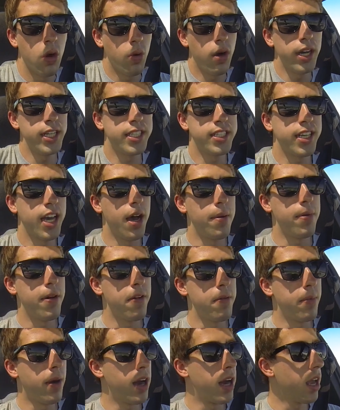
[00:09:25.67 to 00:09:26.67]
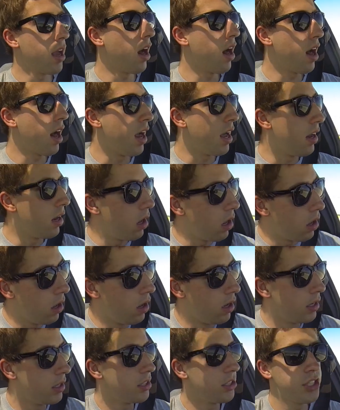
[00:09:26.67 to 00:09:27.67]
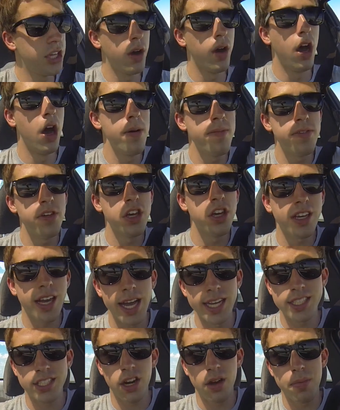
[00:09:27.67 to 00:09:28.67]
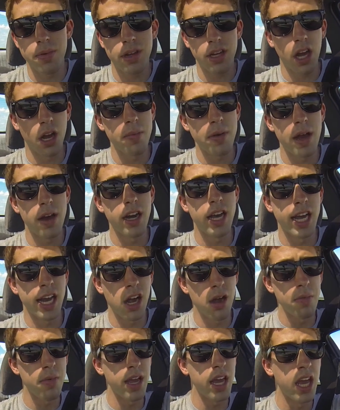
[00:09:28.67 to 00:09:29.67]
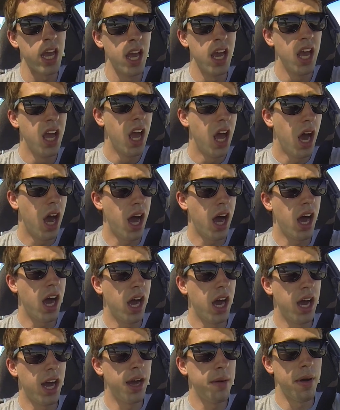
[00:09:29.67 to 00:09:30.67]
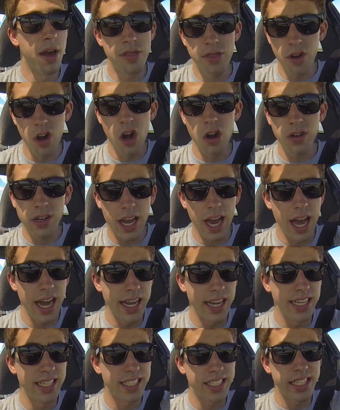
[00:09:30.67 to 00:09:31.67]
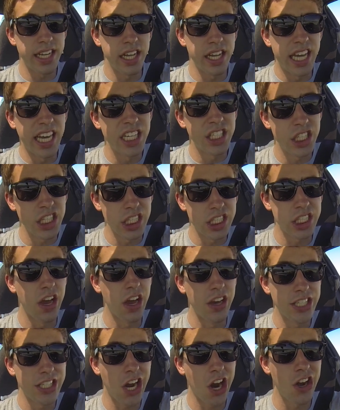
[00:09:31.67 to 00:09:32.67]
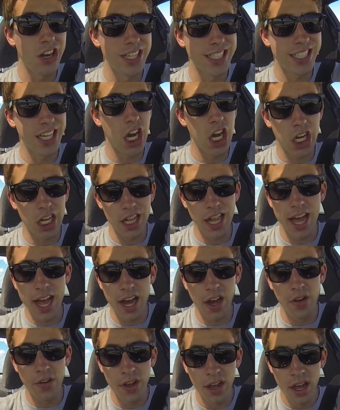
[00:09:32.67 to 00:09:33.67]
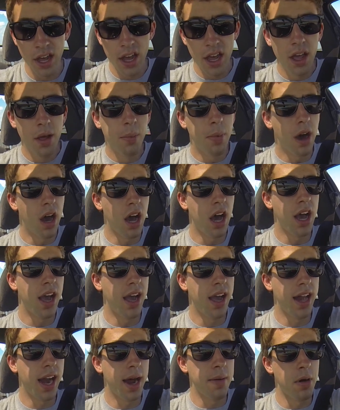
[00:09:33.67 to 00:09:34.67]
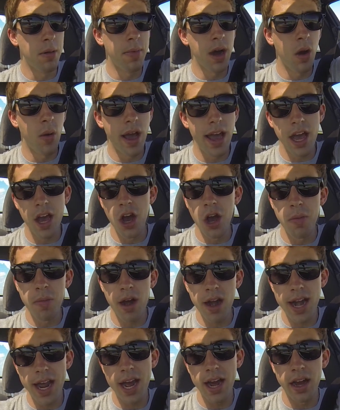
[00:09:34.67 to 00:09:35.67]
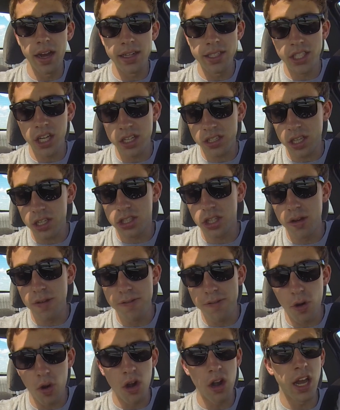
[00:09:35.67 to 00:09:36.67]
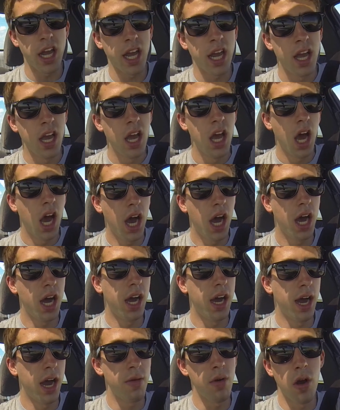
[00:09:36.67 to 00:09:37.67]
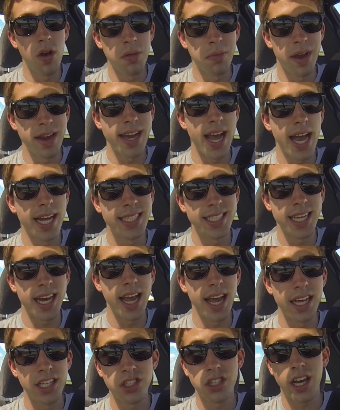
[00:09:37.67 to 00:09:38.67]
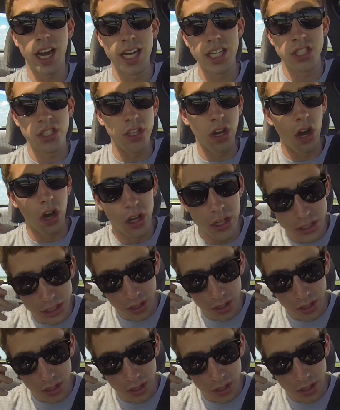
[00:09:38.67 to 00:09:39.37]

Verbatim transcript: What's up, everybody? All right. So hopefully you guys are going to be able to hear me. Uh, my throat kind of still itchy, so it's hard to talk loud. But I'm on my way home right now. It's took 240. I rode with my dad today, as you guys saw.